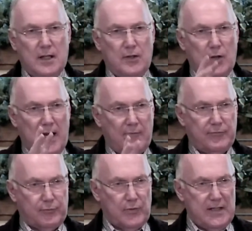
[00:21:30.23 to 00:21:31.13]
You
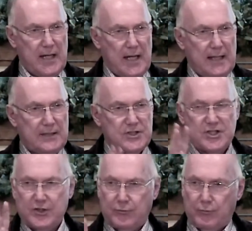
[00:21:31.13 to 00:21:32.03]
have three
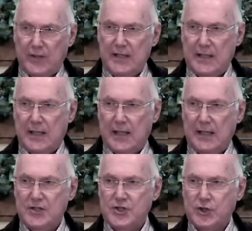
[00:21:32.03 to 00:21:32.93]
nights, three
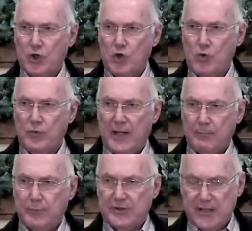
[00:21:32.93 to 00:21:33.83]
days, so
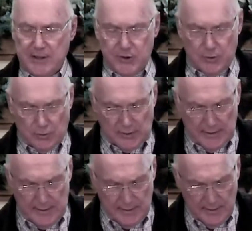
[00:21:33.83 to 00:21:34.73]
that
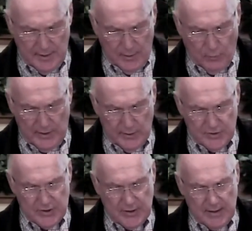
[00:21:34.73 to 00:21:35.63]
potentially we
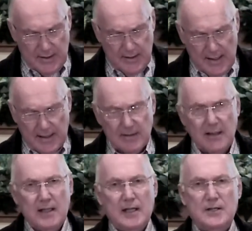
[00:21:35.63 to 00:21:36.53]
could say that
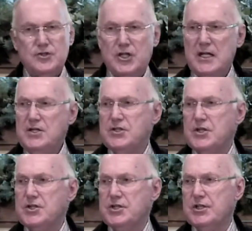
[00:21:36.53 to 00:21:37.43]

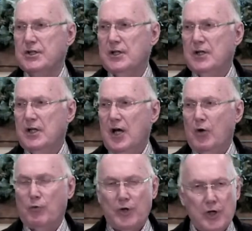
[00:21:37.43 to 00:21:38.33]
Jesus
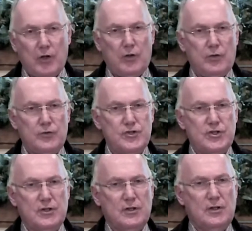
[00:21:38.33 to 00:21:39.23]

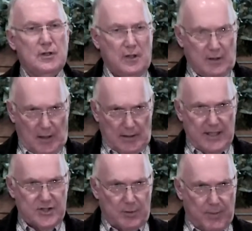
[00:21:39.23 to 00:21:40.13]
arose,
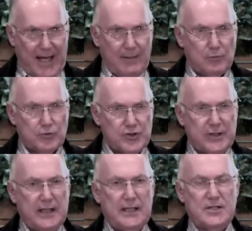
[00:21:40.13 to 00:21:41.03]
as the Bible
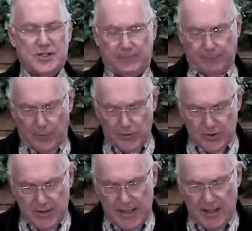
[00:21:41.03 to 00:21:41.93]
says, the
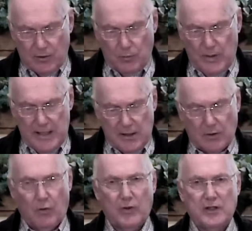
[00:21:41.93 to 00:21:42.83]
first day of the week,
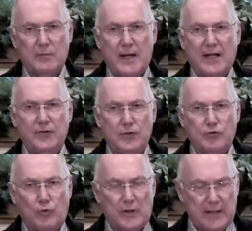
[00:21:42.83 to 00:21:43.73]
according to Matthew
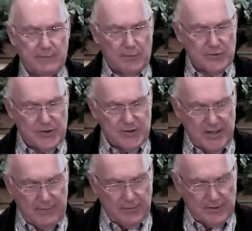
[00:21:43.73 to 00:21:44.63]
20, verses
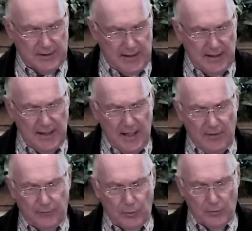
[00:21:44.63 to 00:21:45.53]
17
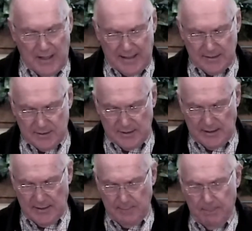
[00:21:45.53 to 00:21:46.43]
through
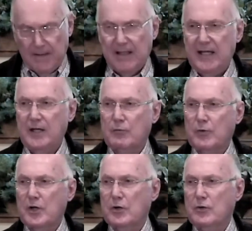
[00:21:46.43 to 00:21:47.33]
19 he
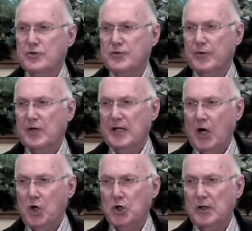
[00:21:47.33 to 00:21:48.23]
arose very
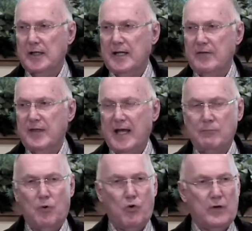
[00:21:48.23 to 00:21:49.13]
early
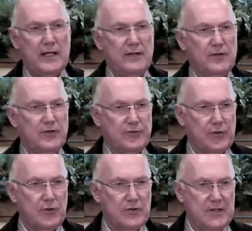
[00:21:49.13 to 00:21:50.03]
that morning, the
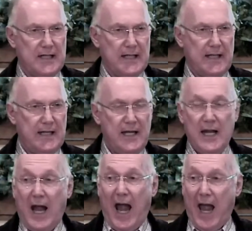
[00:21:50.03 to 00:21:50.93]
third day,
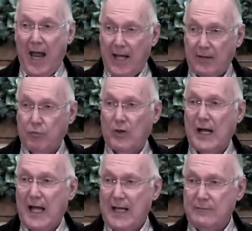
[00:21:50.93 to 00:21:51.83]
and what
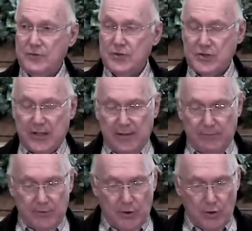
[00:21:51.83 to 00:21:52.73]
I have just
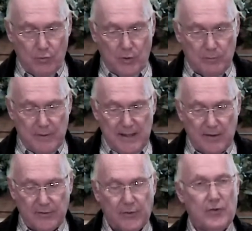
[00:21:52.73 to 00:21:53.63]
given you would be
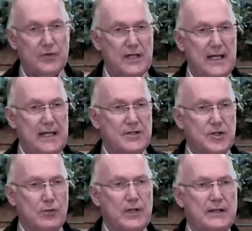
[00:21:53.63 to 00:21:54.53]
the third day.
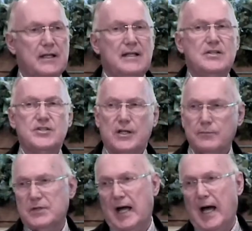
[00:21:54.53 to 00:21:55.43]
So that
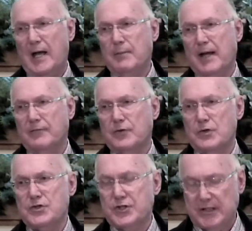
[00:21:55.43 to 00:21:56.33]
sometime
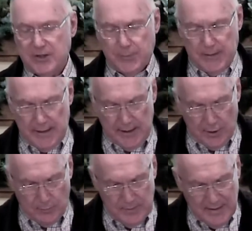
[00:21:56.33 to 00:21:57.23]
after 6
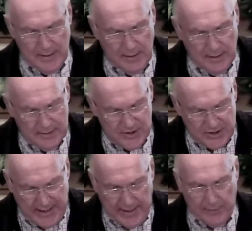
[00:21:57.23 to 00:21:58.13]
p.m.
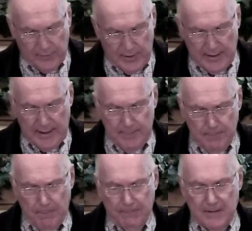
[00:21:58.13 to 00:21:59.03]

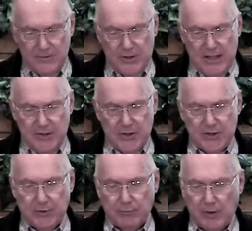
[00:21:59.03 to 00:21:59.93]
Saturday,
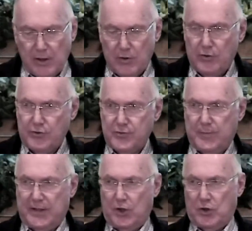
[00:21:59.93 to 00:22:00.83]
Jesus arose
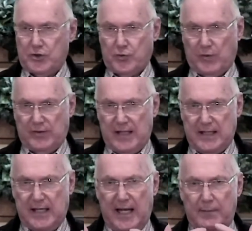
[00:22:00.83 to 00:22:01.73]
because when
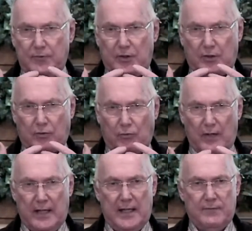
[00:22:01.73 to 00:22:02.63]
they came to the
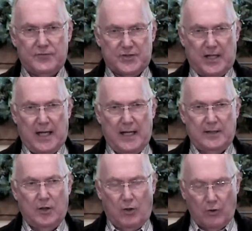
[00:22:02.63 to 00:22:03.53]
grave
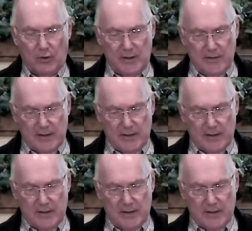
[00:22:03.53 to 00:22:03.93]
site early